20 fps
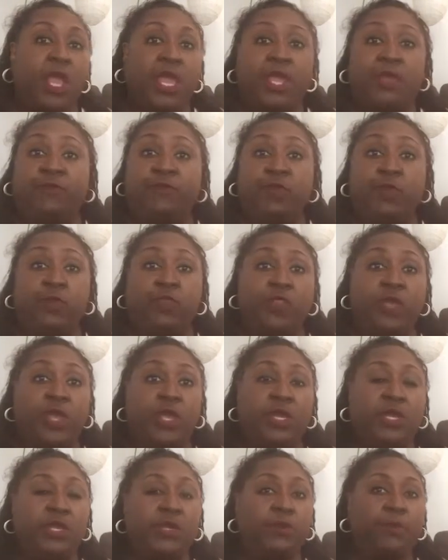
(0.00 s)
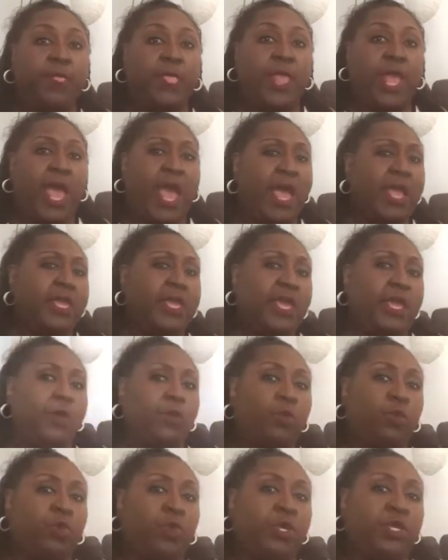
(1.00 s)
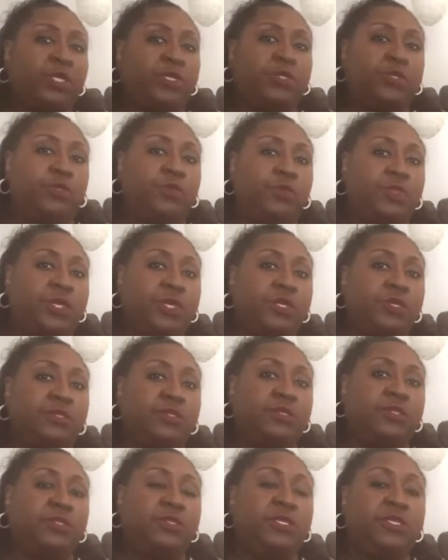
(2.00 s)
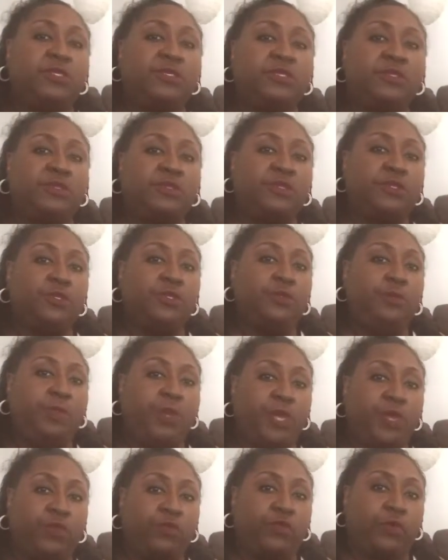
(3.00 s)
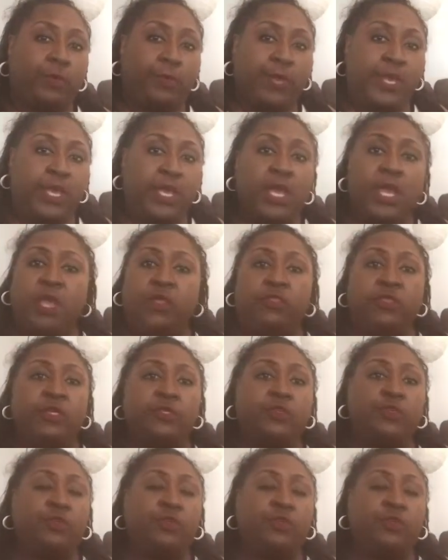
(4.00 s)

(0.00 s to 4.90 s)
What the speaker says: If you're thinking, I can't really do this, this is too big for me, this